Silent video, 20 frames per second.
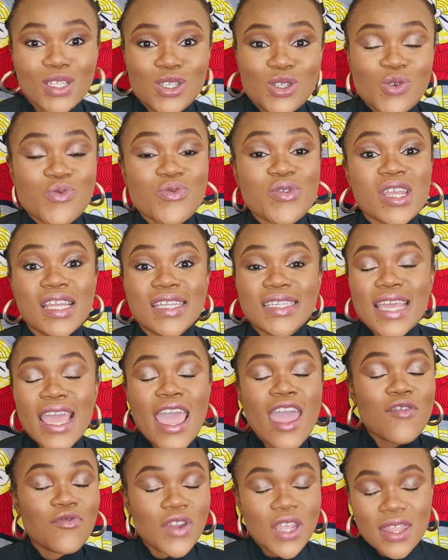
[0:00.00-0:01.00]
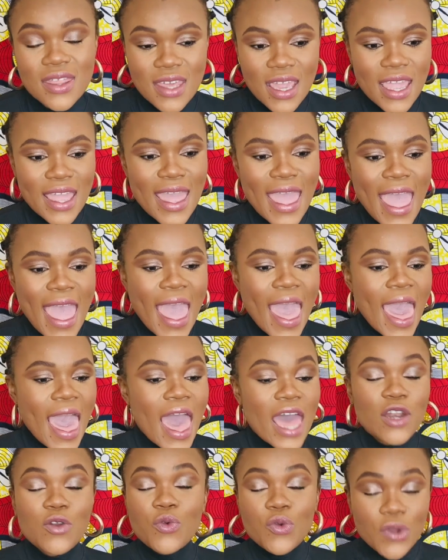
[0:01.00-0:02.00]
need to read everything.
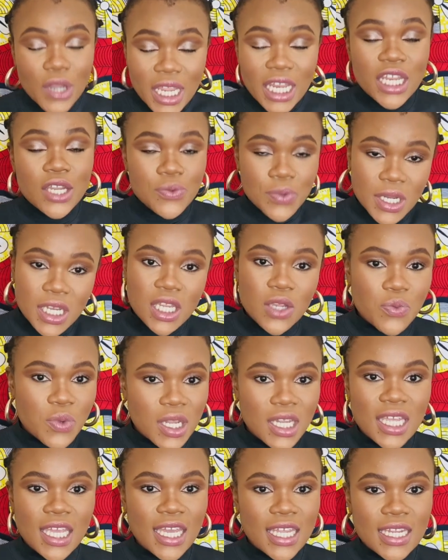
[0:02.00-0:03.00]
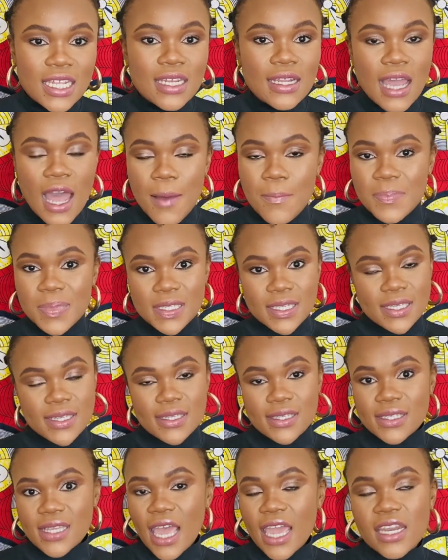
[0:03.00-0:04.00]
And really, really, really, it
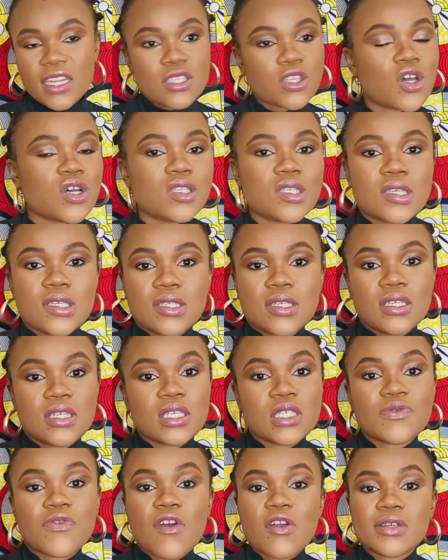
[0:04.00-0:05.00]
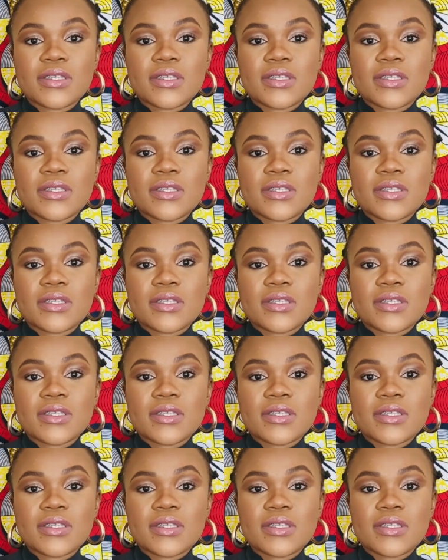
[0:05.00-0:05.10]
encompasses and is consistent as far